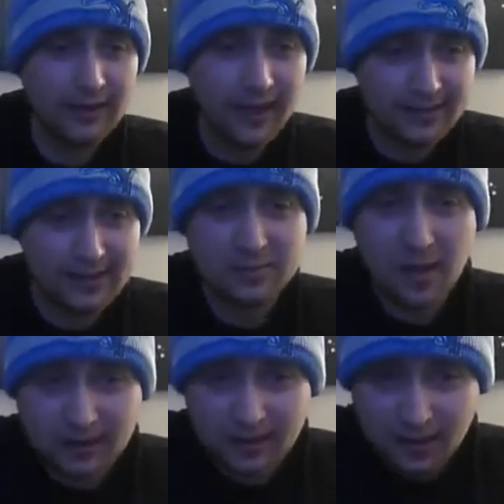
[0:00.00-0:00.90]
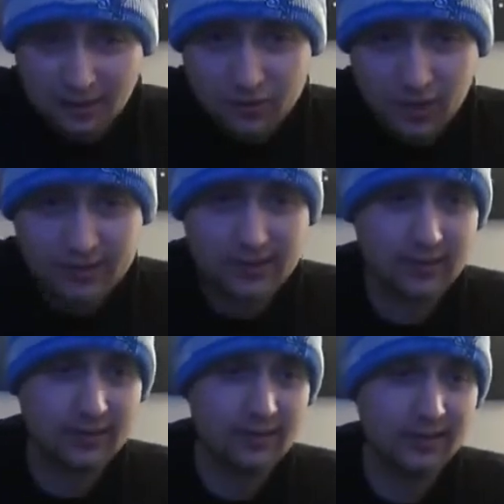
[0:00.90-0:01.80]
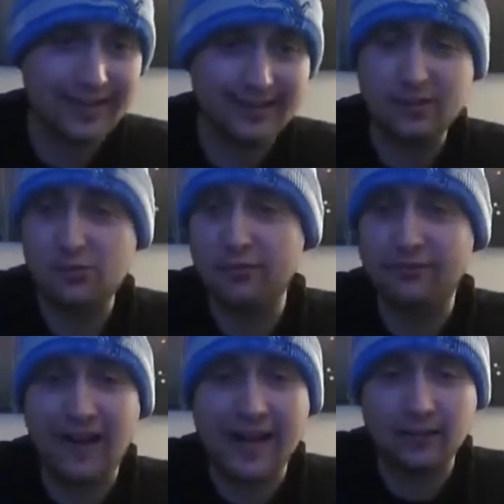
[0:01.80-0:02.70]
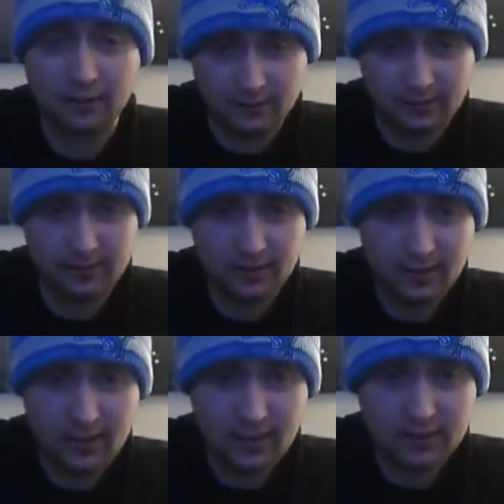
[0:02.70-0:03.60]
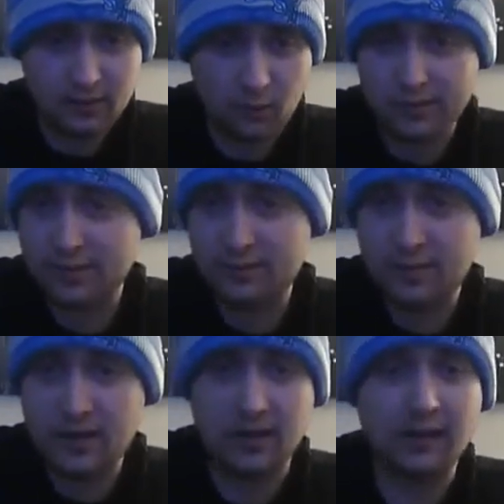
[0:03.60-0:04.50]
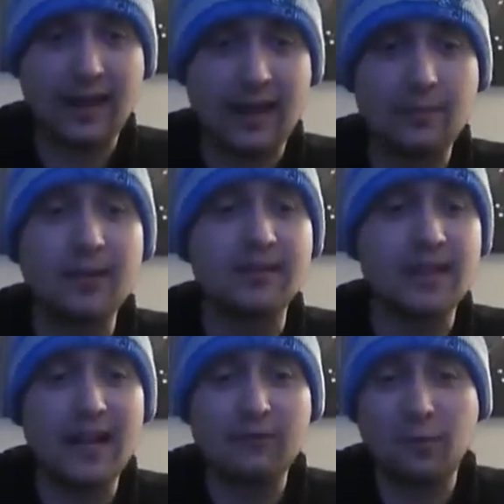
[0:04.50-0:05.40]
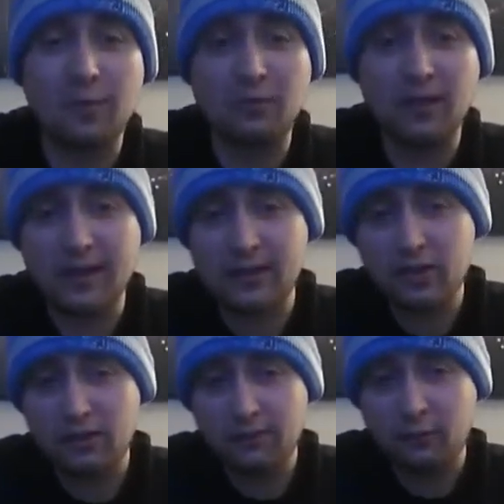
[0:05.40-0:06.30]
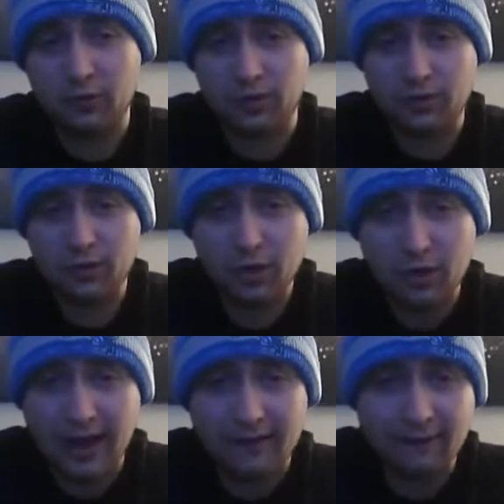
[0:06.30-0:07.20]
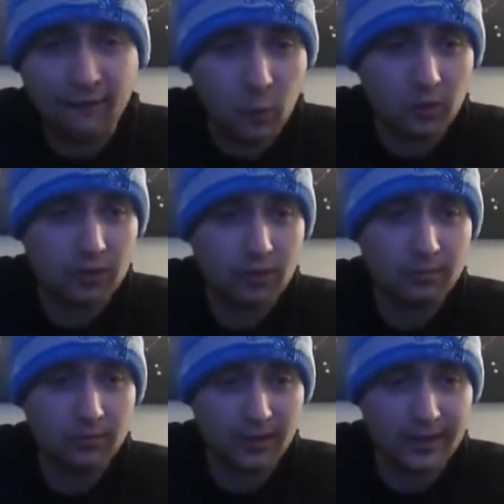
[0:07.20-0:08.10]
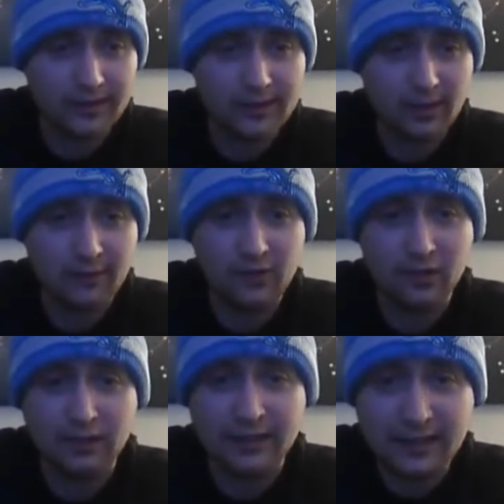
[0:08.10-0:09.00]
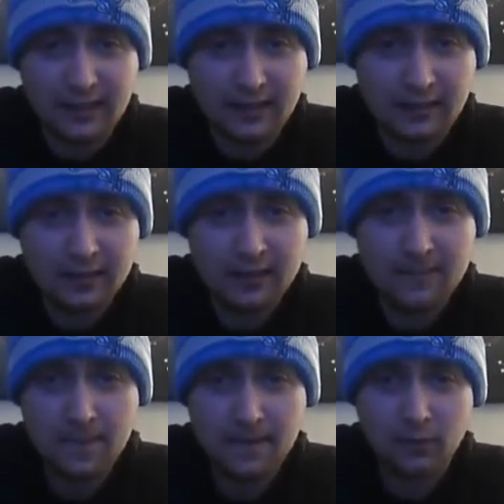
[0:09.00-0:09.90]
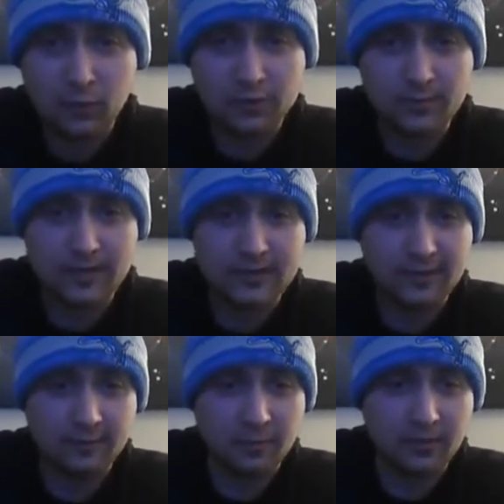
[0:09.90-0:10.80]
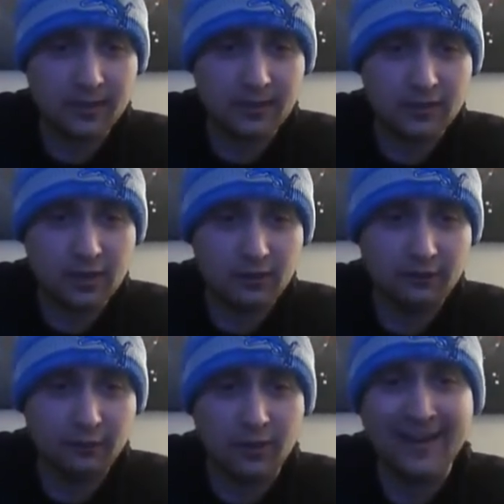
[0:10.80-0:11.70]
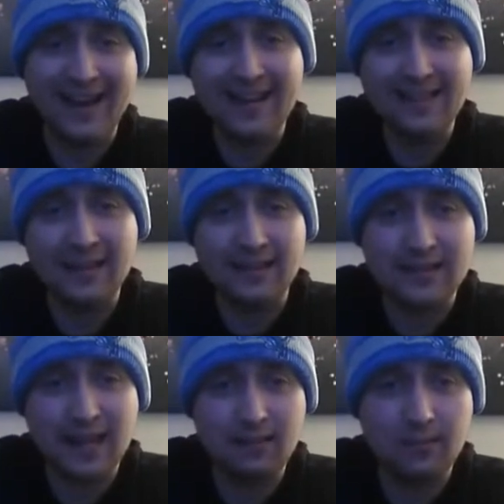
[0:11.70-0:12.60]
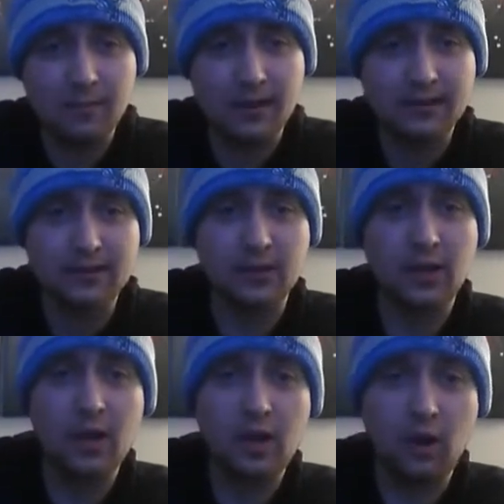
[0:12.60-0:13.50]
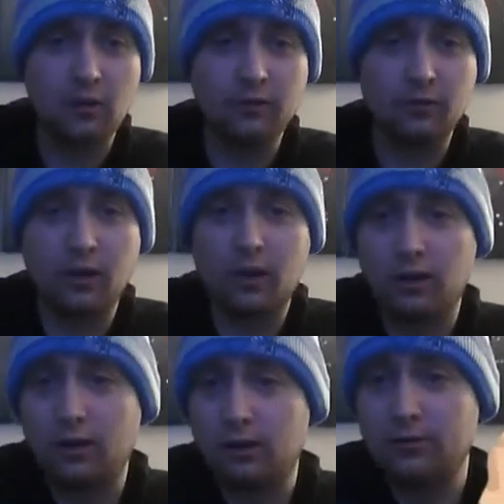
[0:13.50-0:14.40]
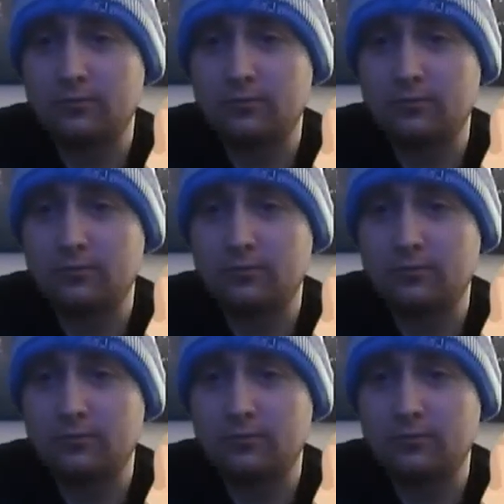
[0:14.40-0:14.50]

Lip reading: As expected, though, Justin gets to the finals. So what does this mean? Cam and Dave will be playing each other for the 3rd and 4th place of the league, which means they will be playing each other for the 9th and 10th picks overall.